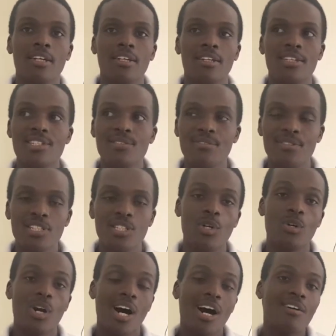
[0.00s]
This fish
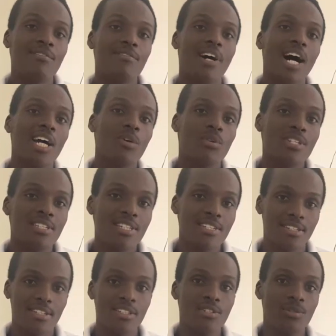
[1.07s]
will have high
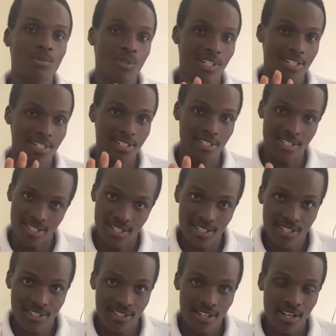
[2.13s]
resistance towards
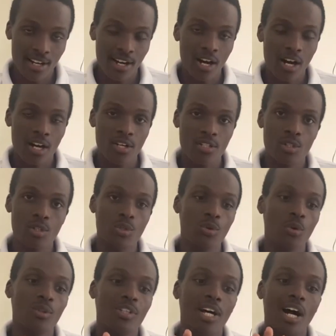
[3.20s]
disease, so you
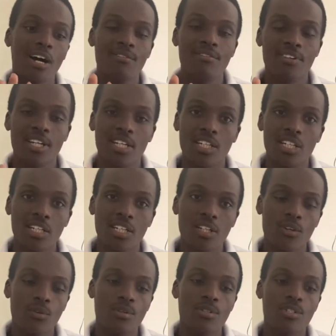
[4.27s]
won't have any
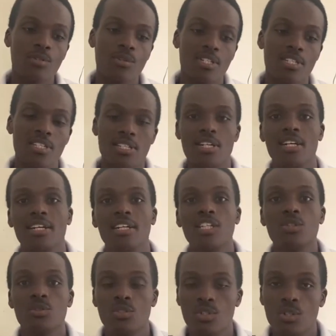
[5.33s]
consequences and
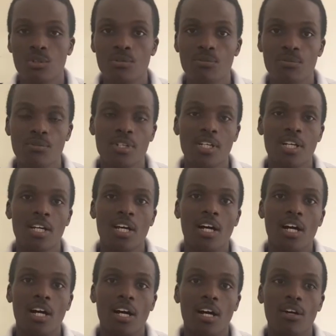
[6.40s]
issues of
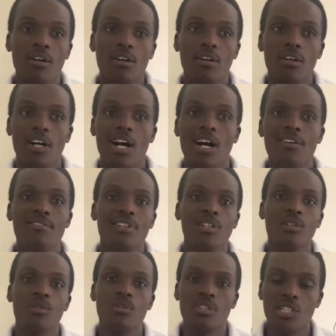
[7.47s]

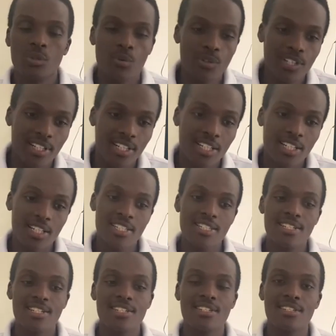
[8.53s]
having to deal with any
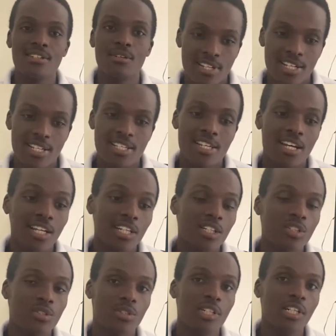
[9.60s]
disease
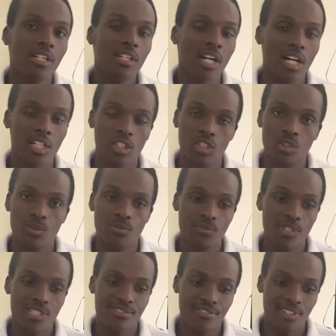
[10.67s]
escalation at your
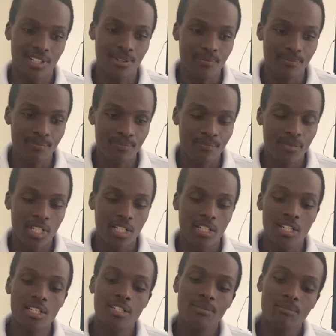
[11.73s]
fish farm.
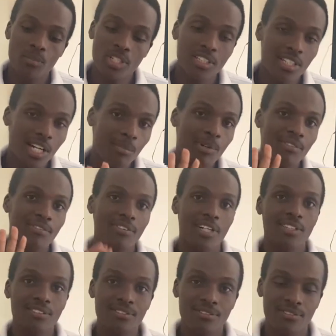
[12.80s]
Then point number
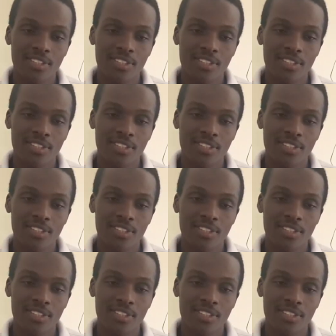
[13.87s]
5,